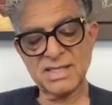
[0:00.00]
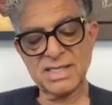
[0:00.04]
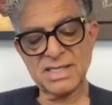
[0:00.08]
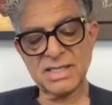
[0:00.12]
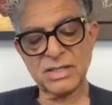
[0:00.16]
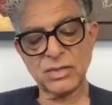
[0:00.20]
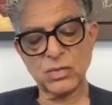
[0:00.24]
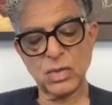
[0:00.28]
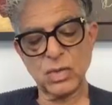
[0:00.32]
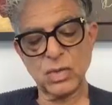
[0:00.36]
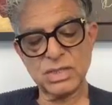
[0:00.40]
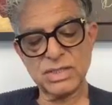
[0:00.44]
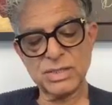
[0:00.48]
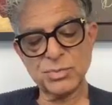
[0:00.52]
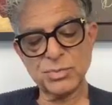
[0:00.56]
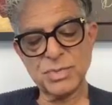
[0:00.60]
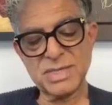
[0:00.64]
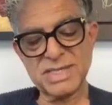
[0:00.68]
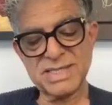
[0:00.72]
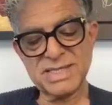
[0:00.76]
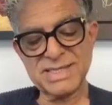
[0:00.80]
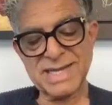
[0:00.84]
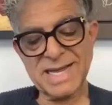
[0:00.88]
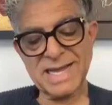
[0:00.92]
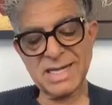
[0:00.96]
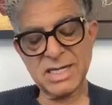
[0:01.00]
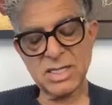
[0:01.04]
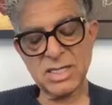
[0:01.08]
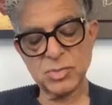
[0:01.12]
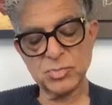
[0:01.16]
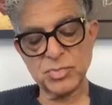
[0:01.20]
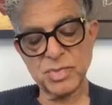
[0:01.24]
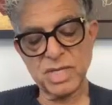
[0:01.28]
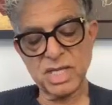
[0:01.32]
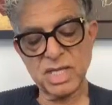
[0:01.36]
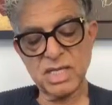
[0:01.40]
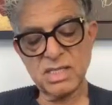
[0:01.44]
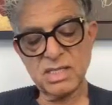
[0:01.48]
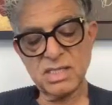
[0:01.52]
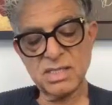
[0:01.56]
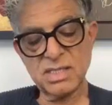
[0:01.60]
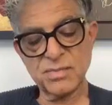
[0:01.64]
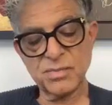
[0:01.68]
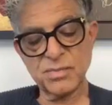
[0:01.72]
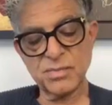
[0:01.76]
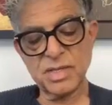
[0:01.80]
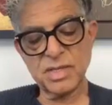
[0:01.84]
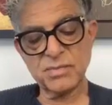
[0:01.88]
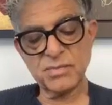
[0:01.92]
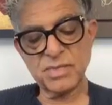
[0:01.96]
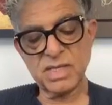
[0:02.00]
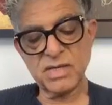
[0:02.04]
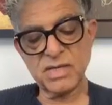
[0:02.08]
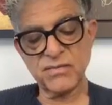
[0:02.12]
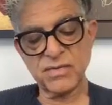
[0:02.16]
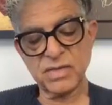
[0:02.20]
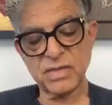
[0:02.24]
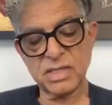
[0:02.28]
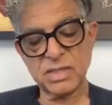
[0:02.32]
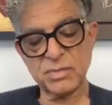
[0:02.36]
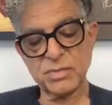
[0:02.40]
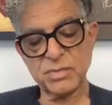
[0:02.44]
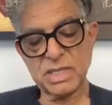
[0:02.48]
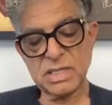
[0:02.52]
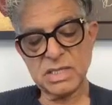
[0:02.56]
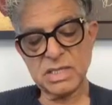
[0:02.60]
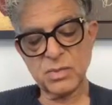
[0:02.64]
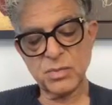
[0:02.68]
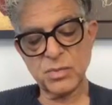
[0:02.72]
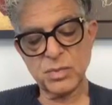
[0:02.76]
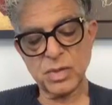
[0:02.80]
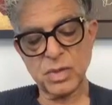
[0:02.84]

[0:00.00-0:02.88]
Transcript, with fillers: that quantum entanglement may be a fundamental